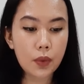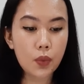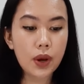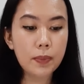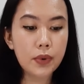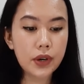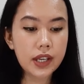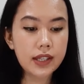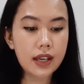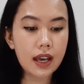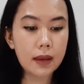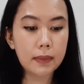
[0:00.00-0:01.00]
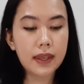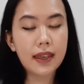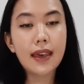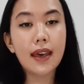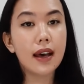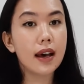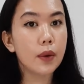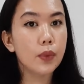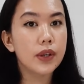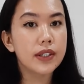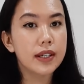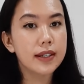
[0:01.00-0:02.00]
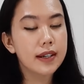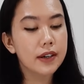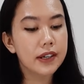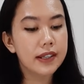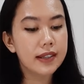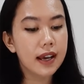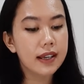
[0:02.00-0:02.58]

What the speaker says: what point in time, yeah, I want Sagittarius.